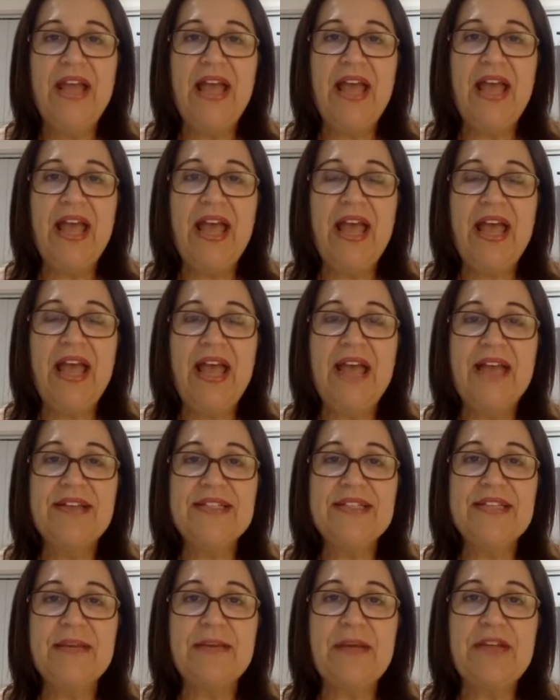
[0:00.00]
And
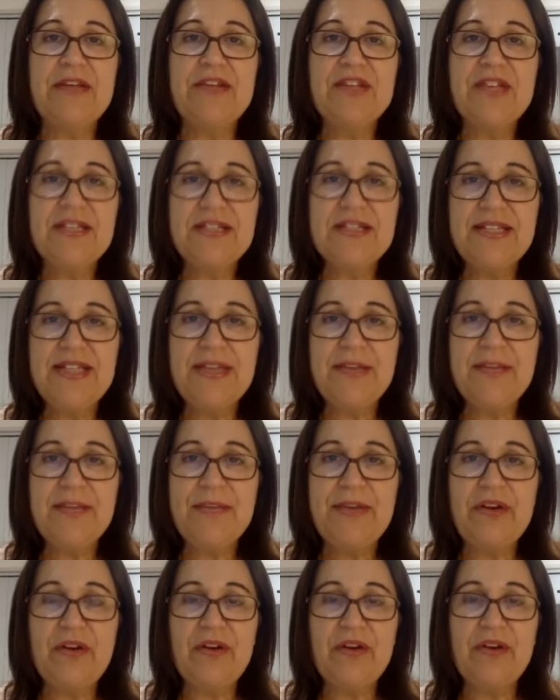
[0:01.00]
just let me
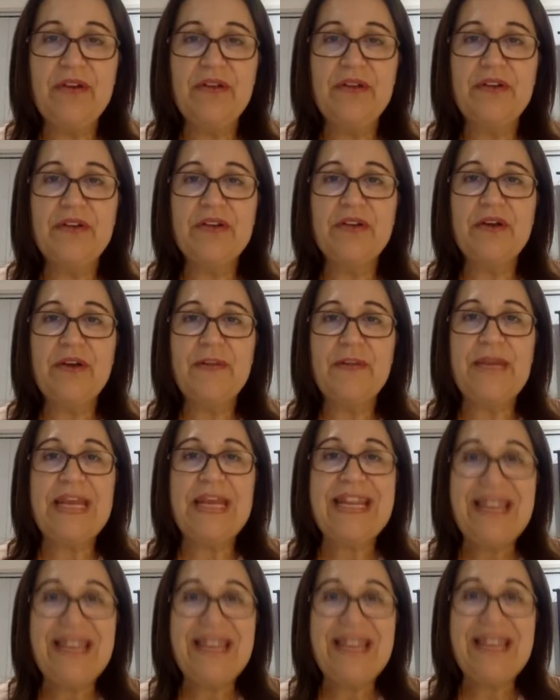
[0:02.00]
know, I'm
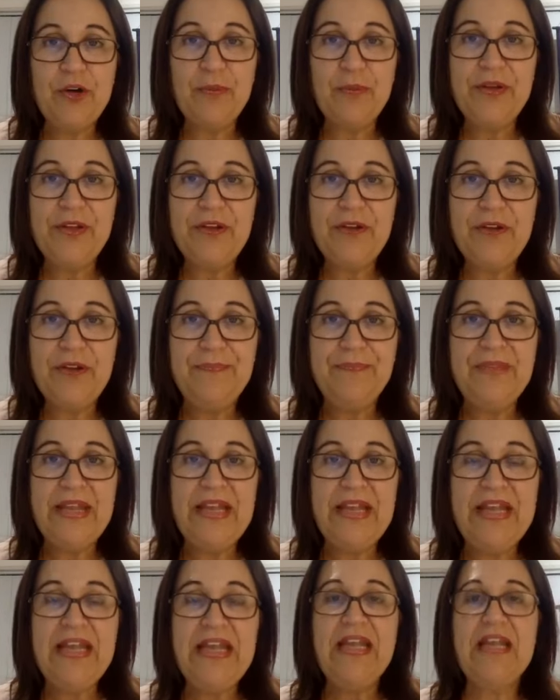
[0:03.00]
here to help you.
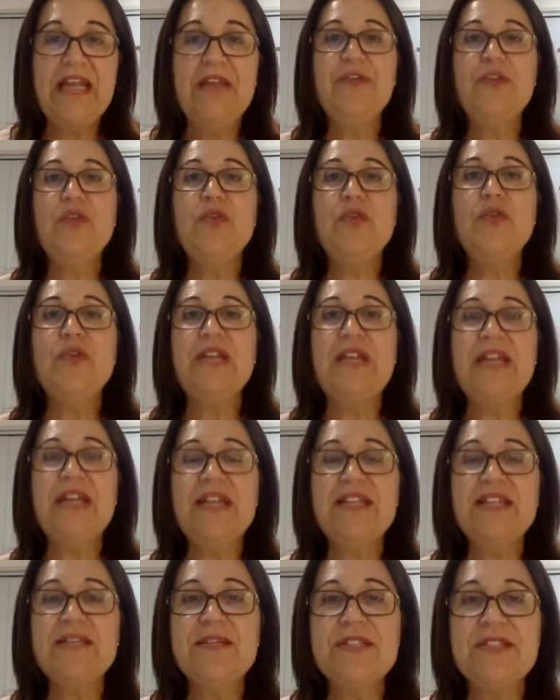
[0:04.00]
If you need
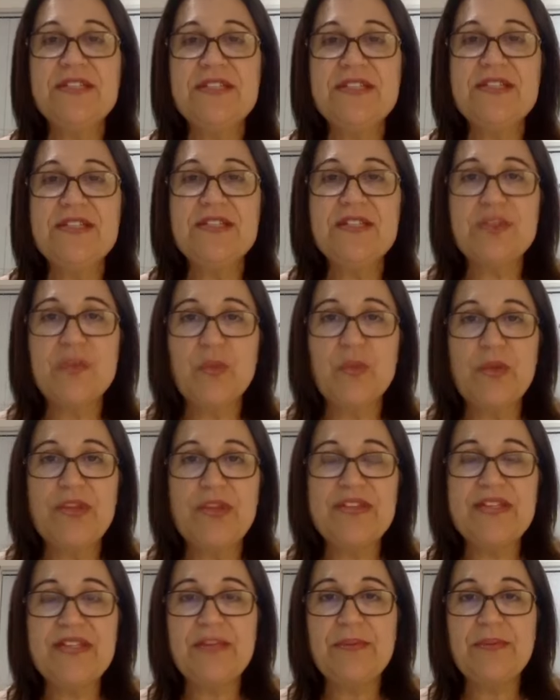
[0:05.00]
some assistance with
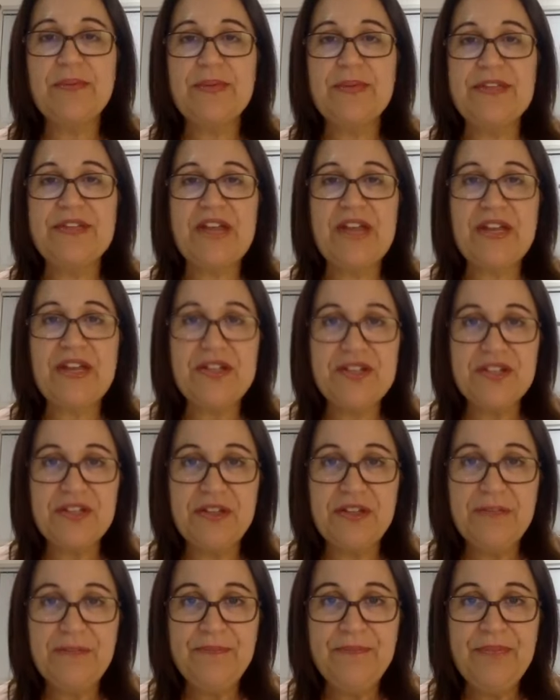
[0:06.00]

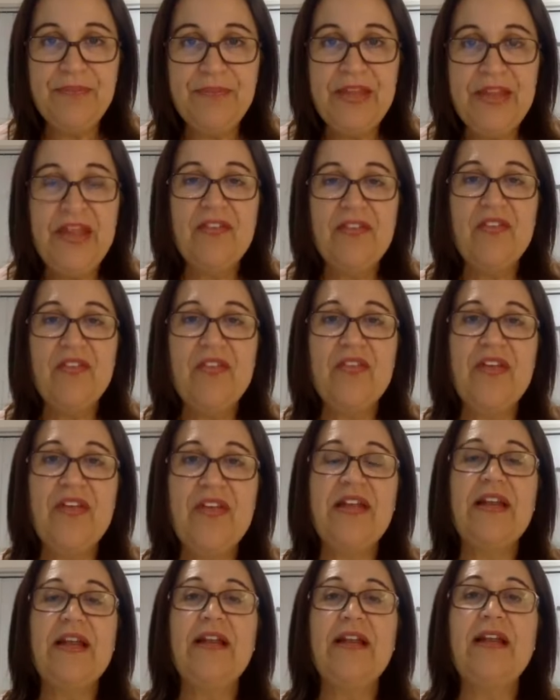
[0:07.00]
supplementation,
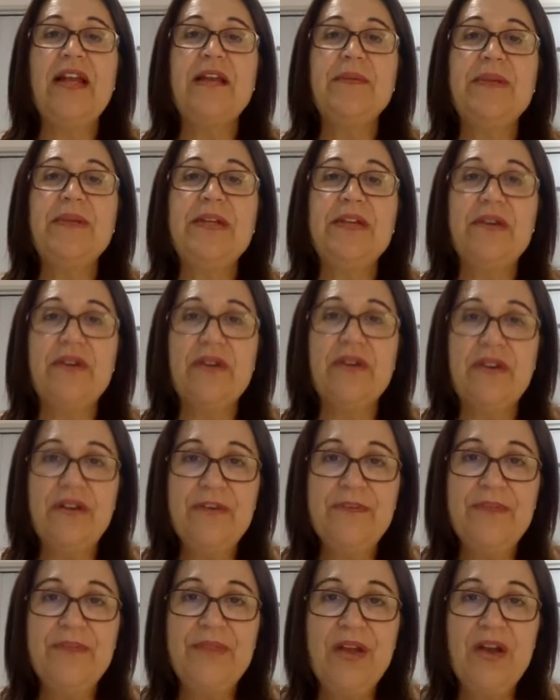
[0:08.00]
then let me know.
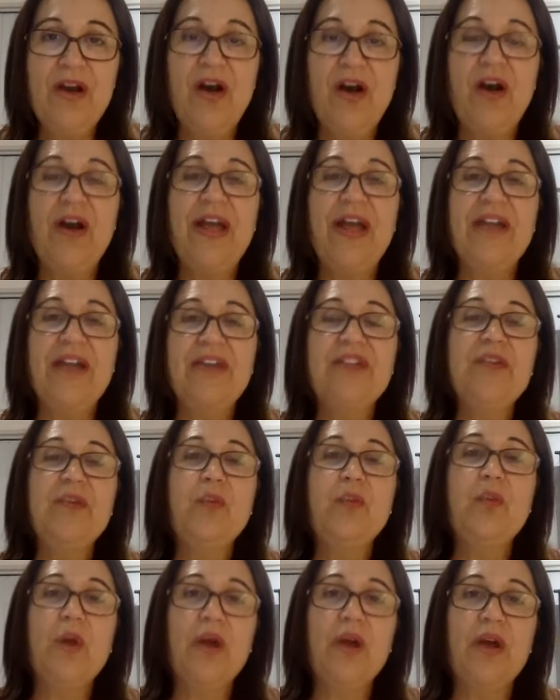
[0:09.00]
I actually
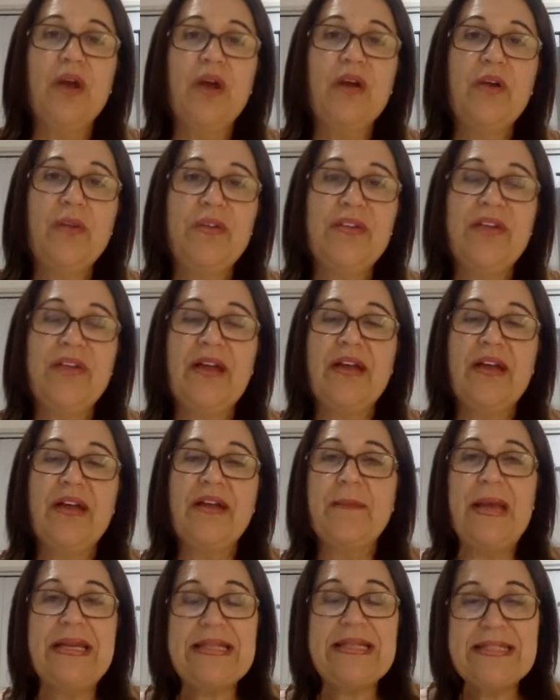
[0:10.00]
work with an
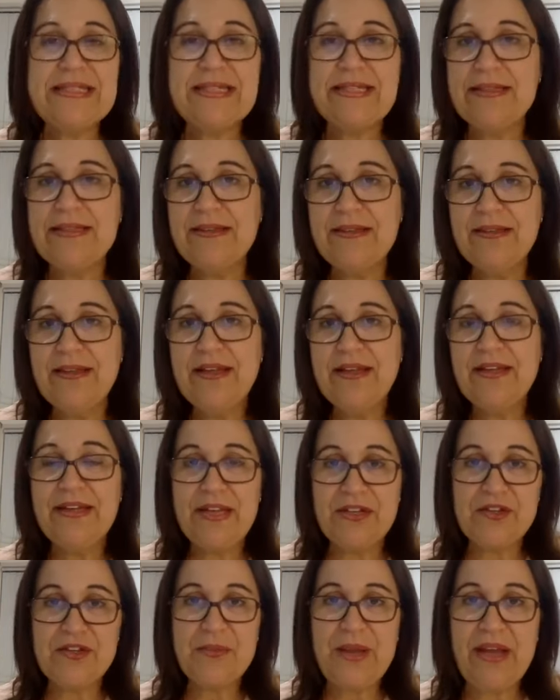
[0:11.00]
amazing
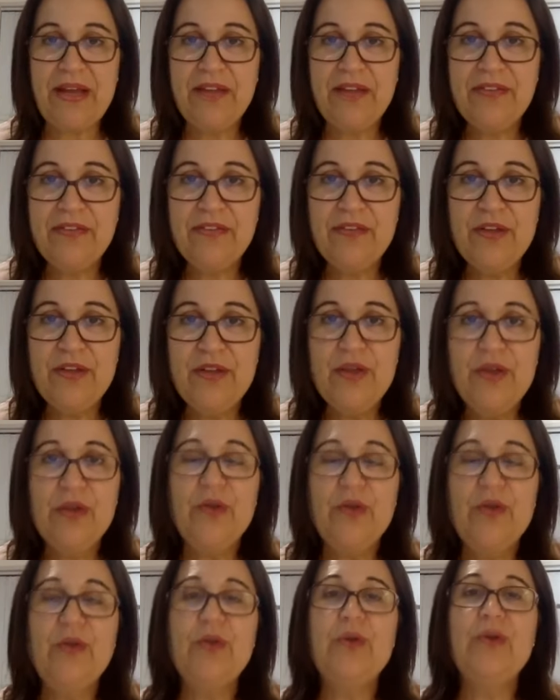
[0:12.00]
naturopath
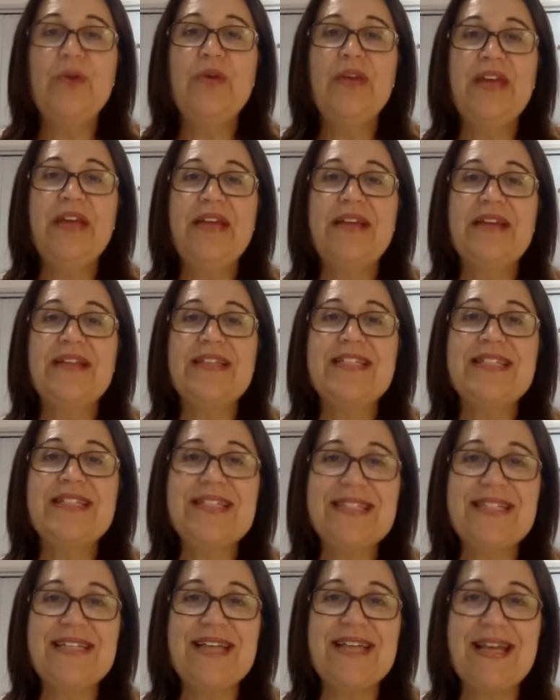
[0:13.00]
who can
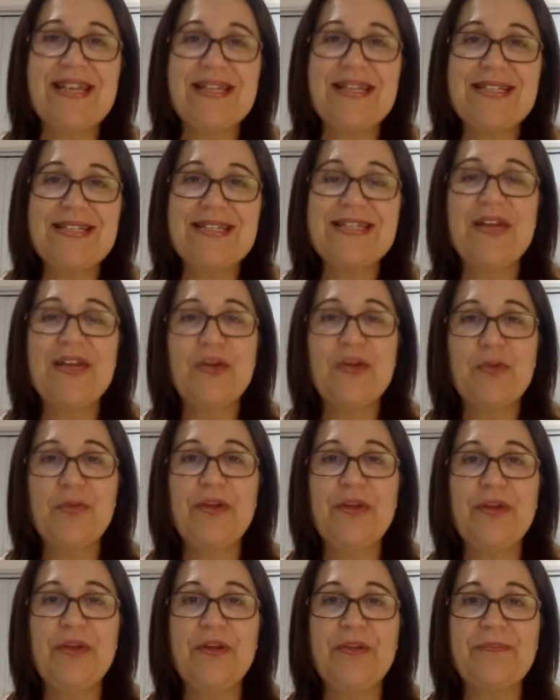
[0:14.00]
assist us to help
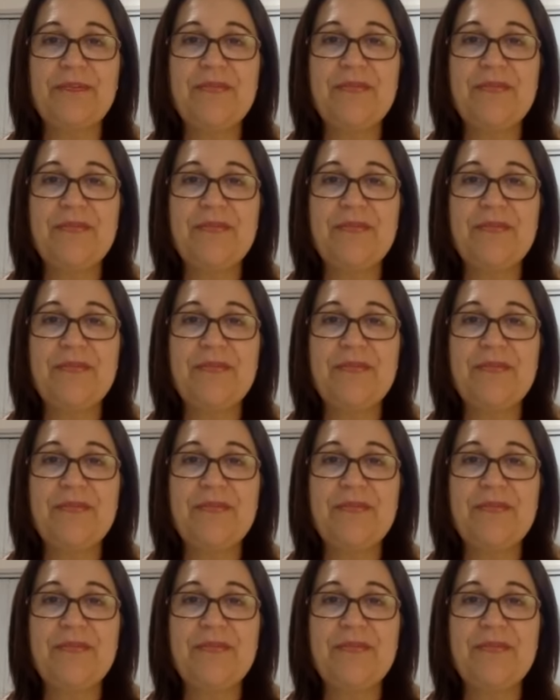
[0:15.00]
you.